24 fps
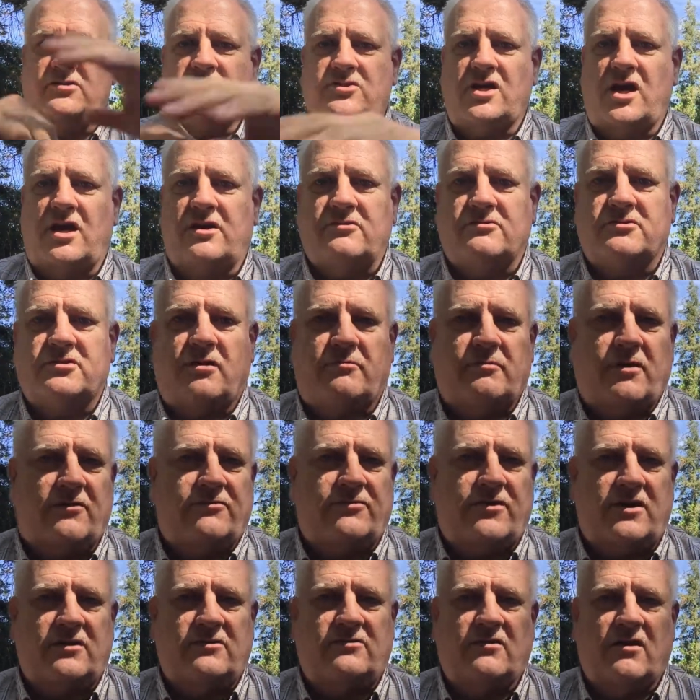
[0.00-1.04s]
shadows on my
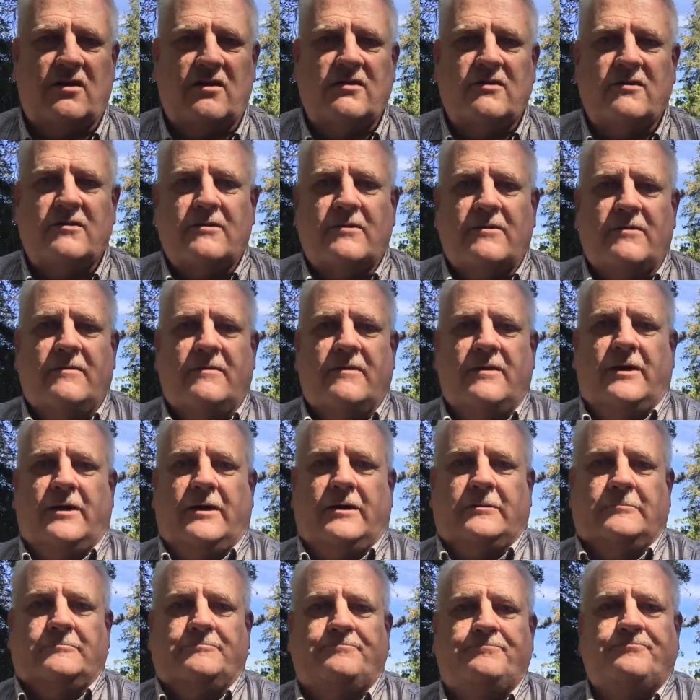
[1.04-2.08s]
face.
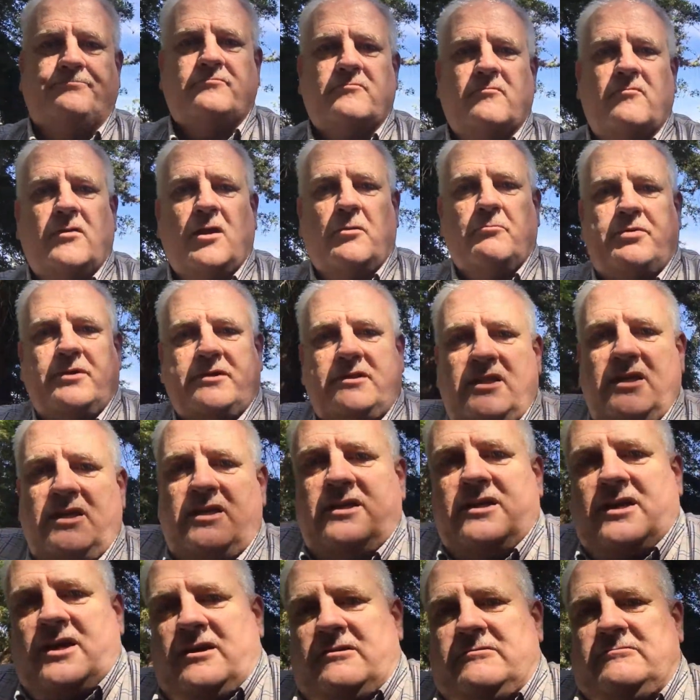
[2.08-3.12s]
But
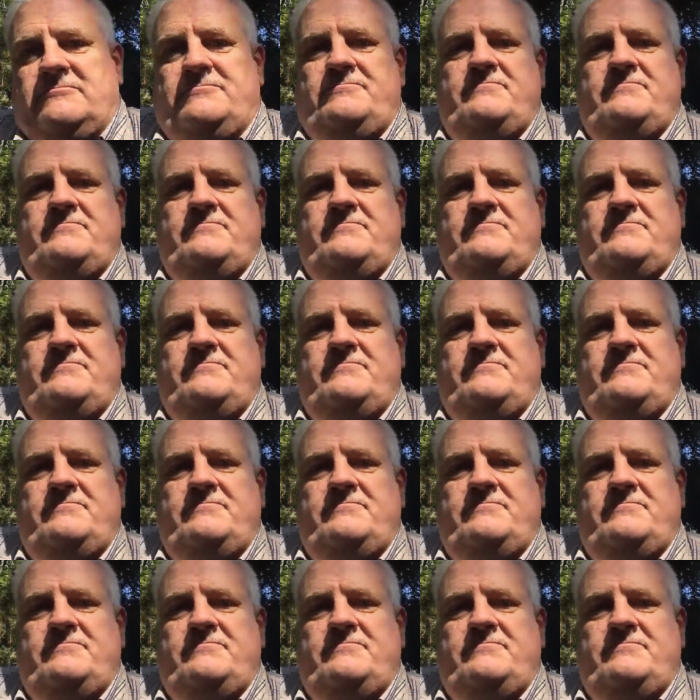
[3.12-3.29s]
the